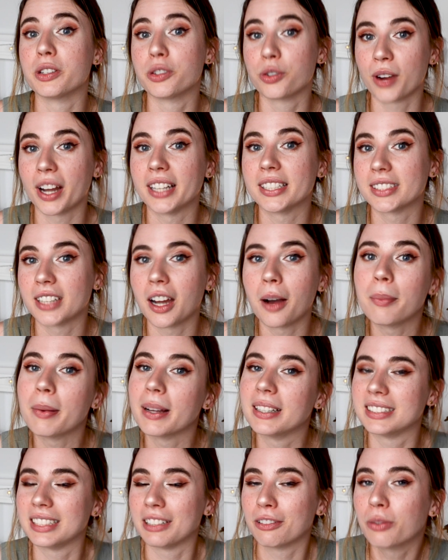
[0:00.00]
dressed up
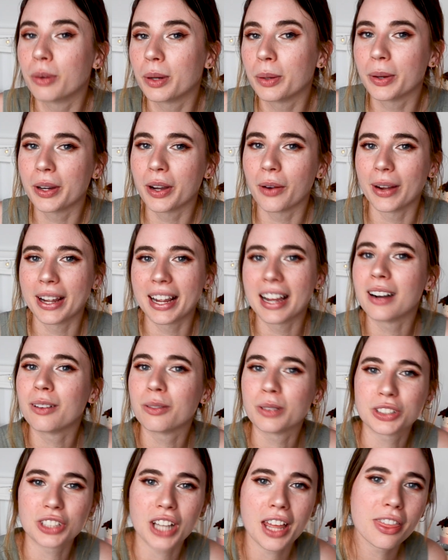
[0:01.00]
as if we were going out,
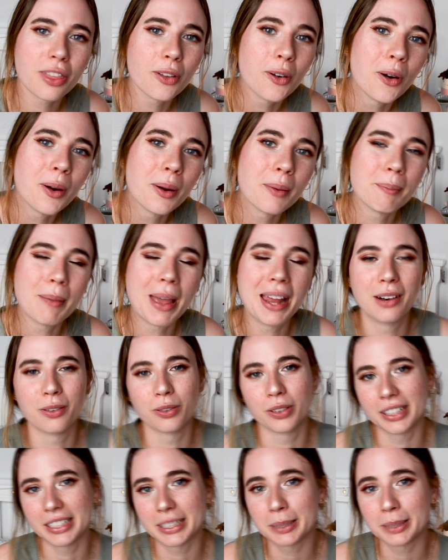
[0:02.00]
which I thought made it really